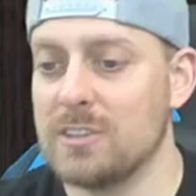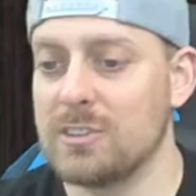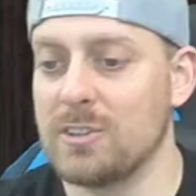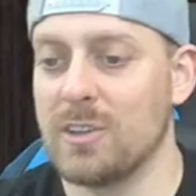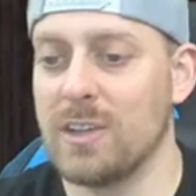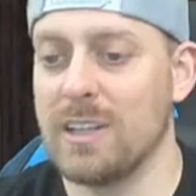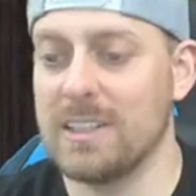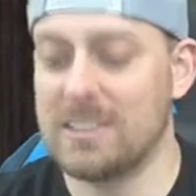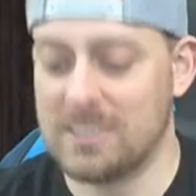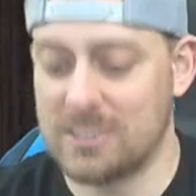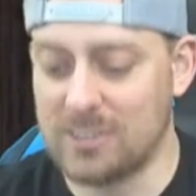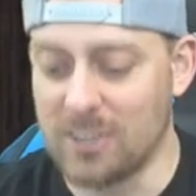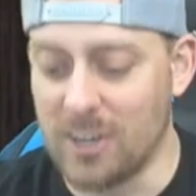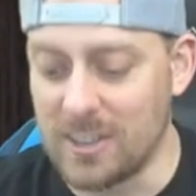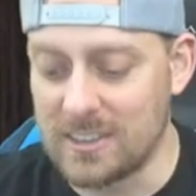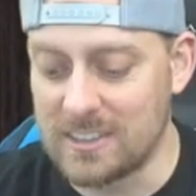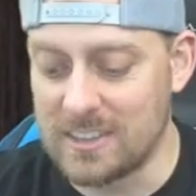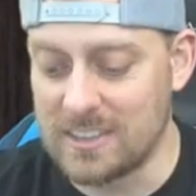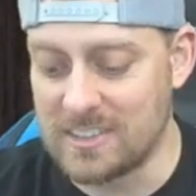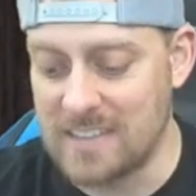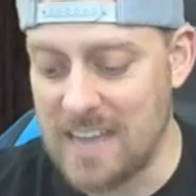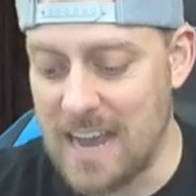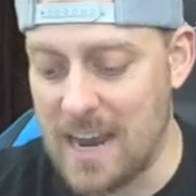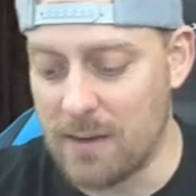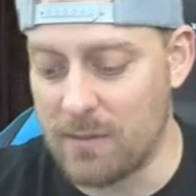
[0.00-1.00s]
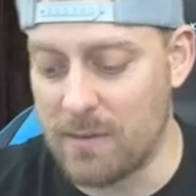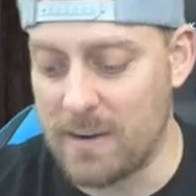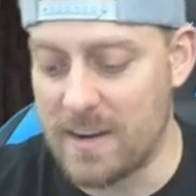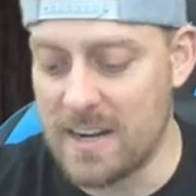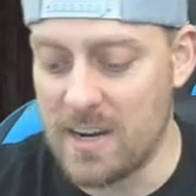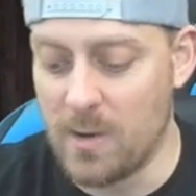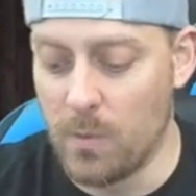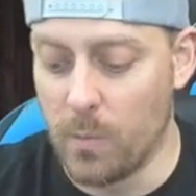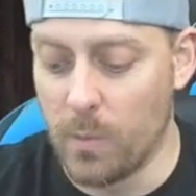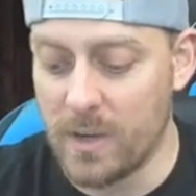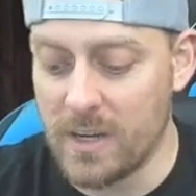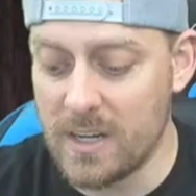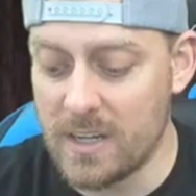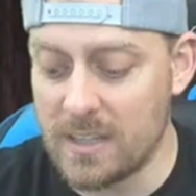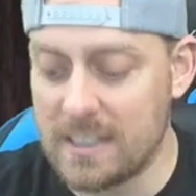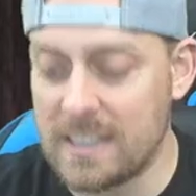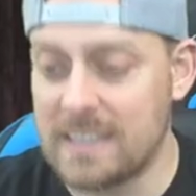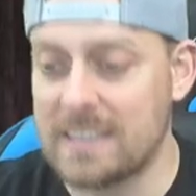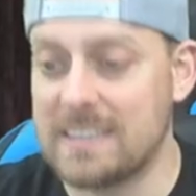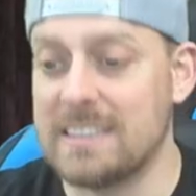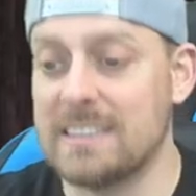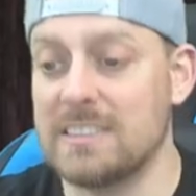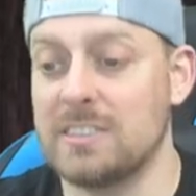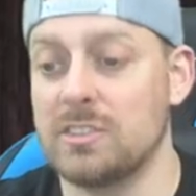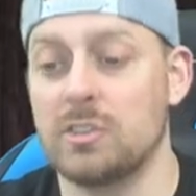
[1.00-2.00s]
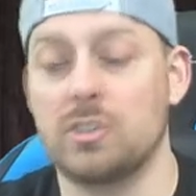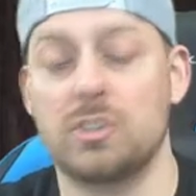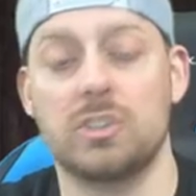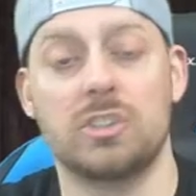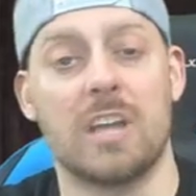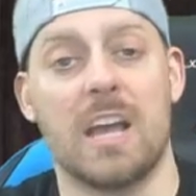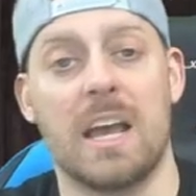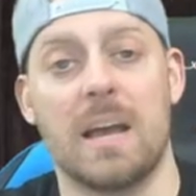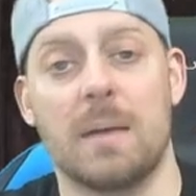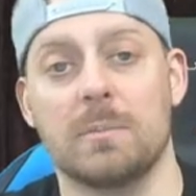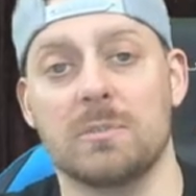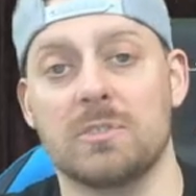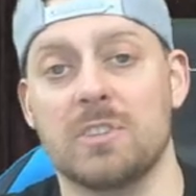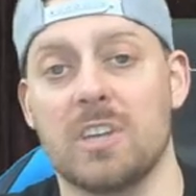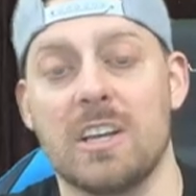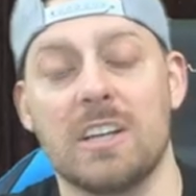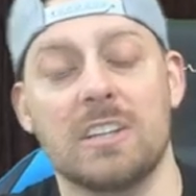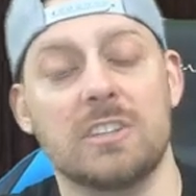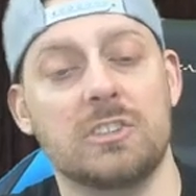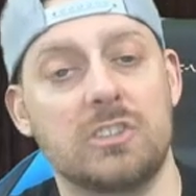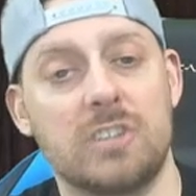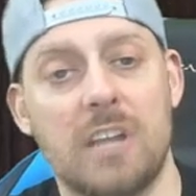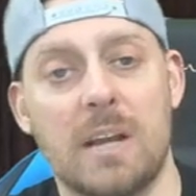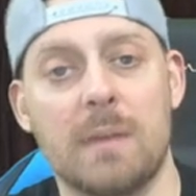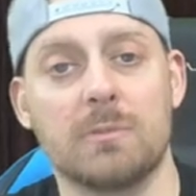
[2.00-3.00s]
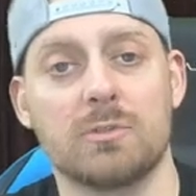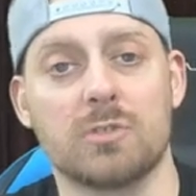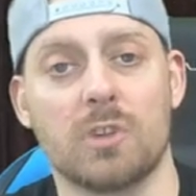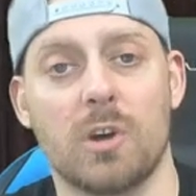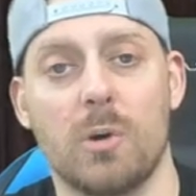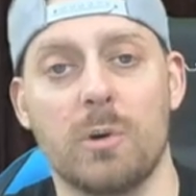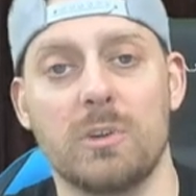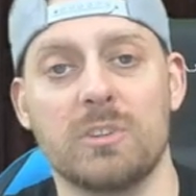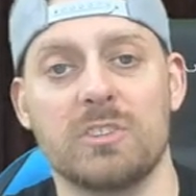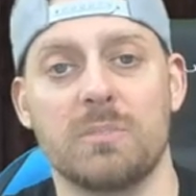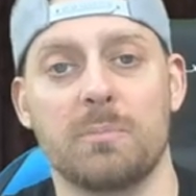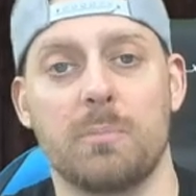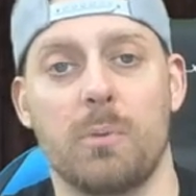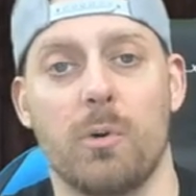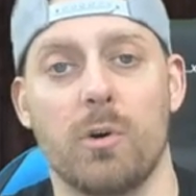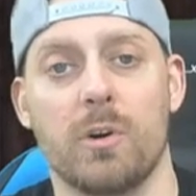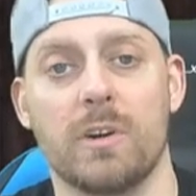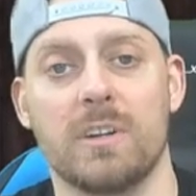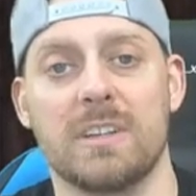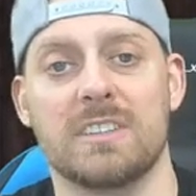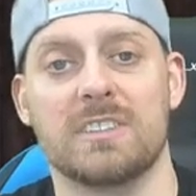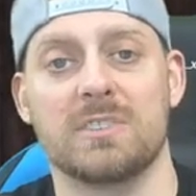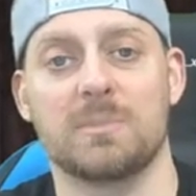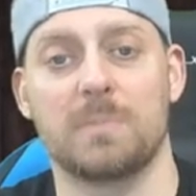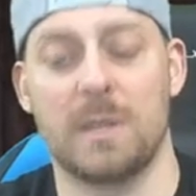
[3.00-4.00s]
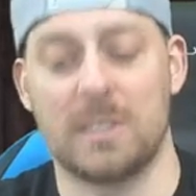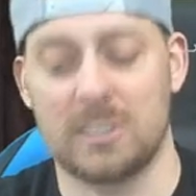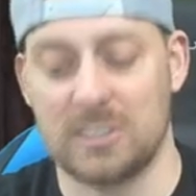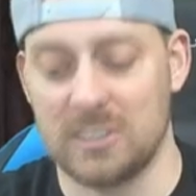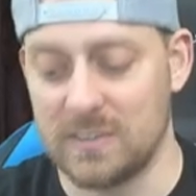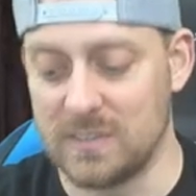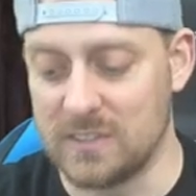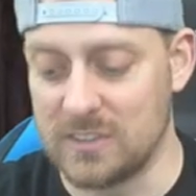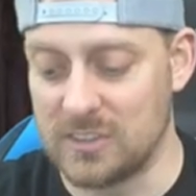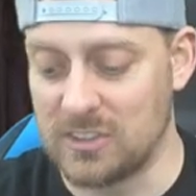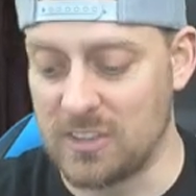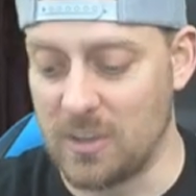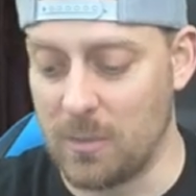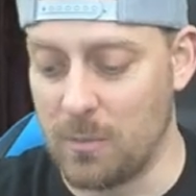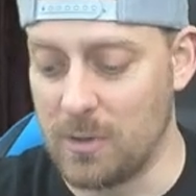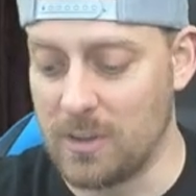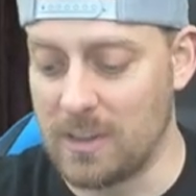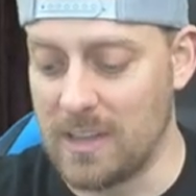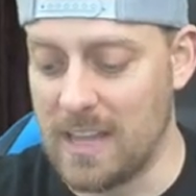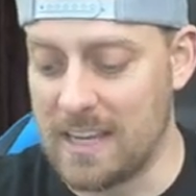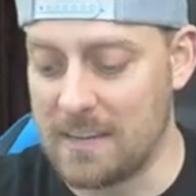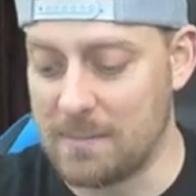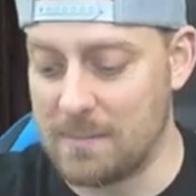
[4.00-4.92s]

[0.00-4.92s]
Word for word: So let's start this out right here. We're gonna get these gems. Gems are always important, especially for someone like